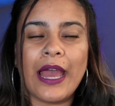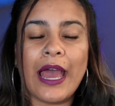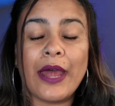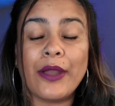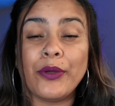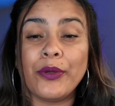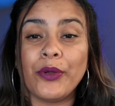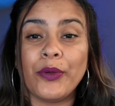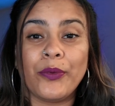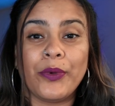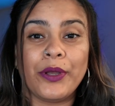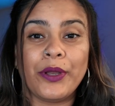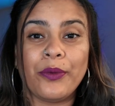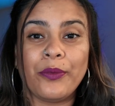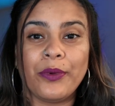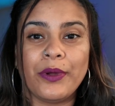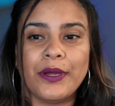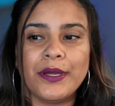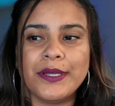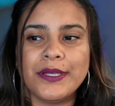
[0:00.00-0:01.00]
I don't know what it
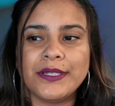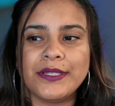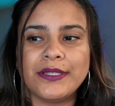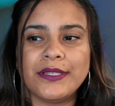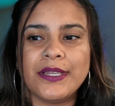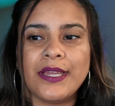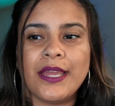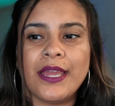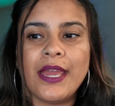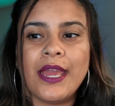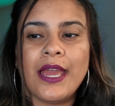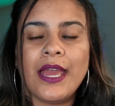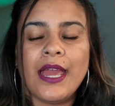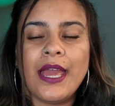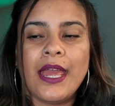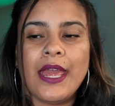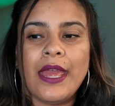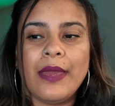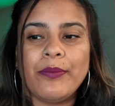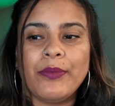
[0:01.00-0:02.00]
was.
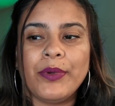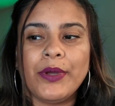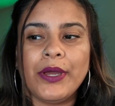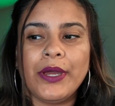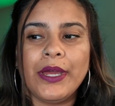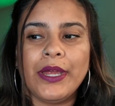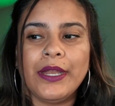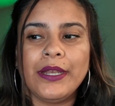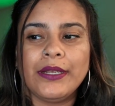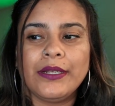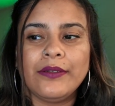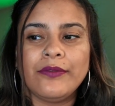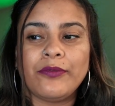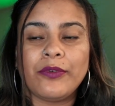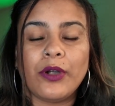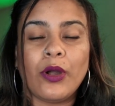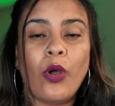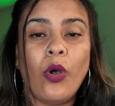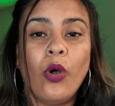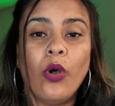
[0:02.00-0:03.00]
But
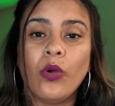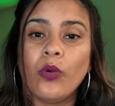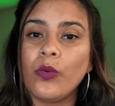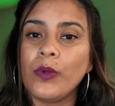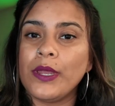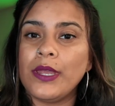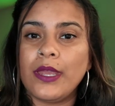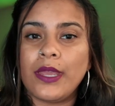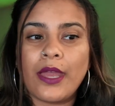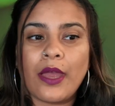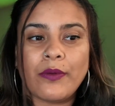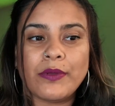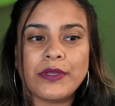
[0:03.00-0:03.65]
for a whole week, I